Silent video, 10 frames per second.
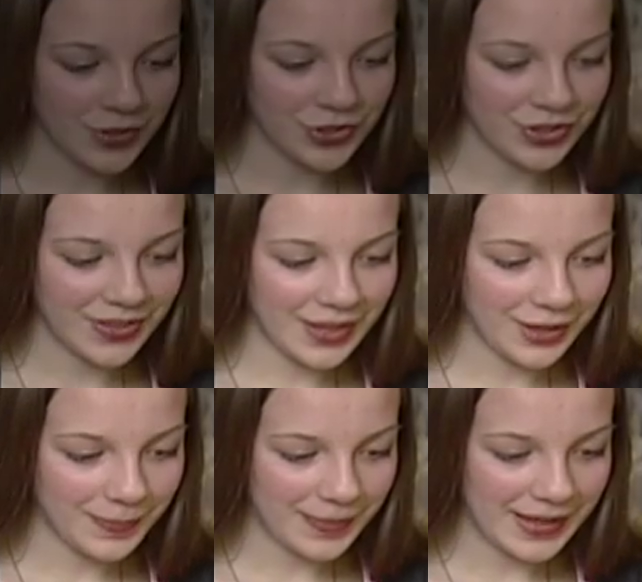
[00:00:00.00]
Should
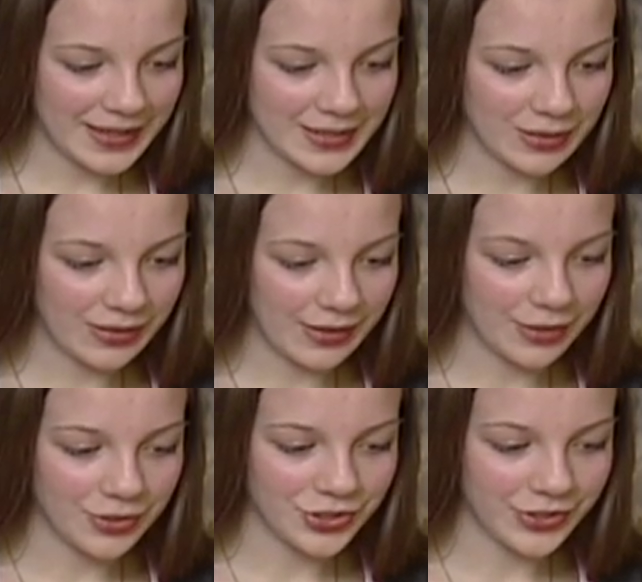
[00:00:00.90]
there be a
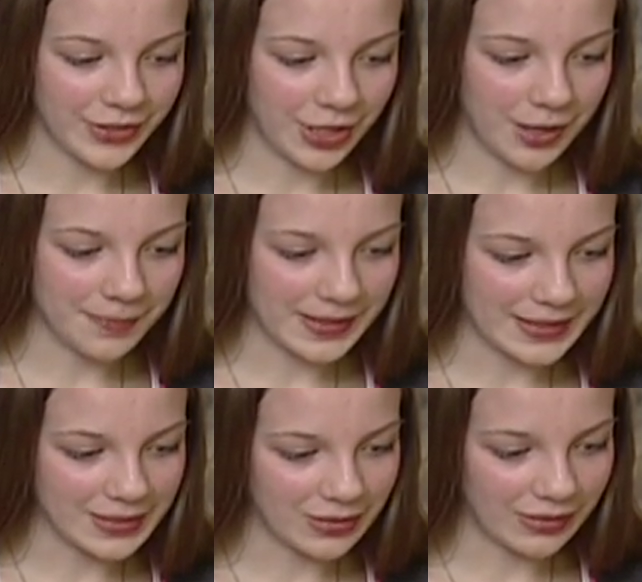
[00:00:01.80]
casino, or should there not be a
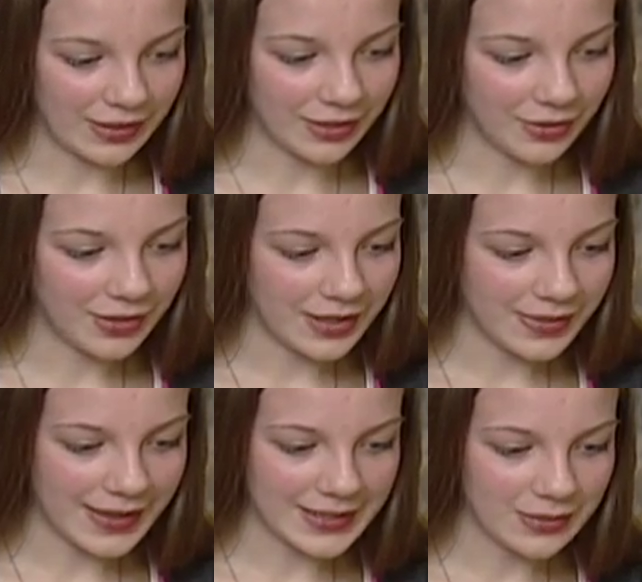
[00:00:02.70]
casino?
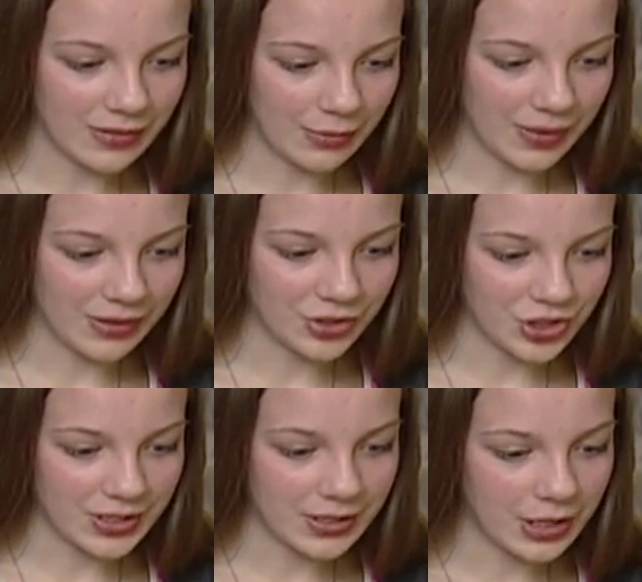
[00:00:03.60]
In her own
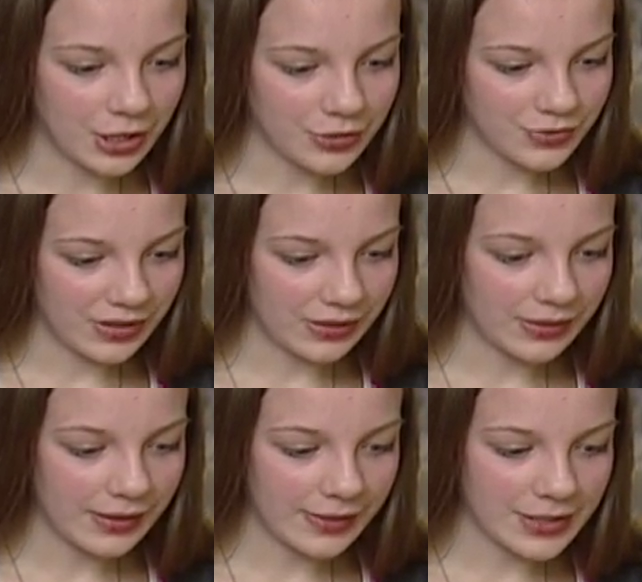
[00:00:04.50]
words, middle
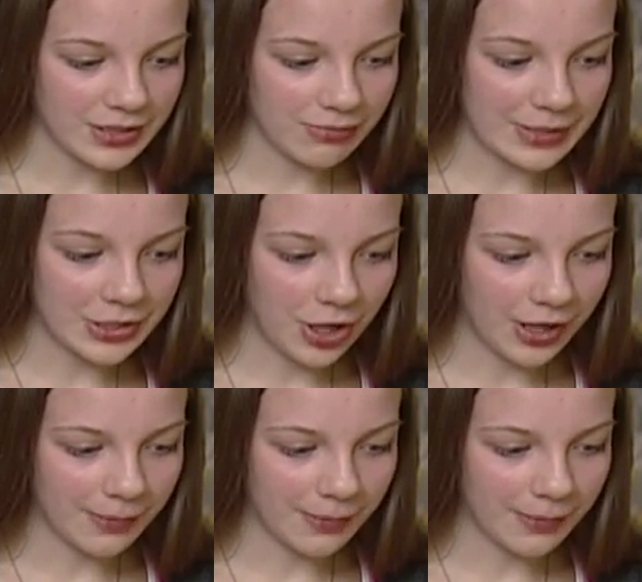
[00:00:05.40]
school student Sarah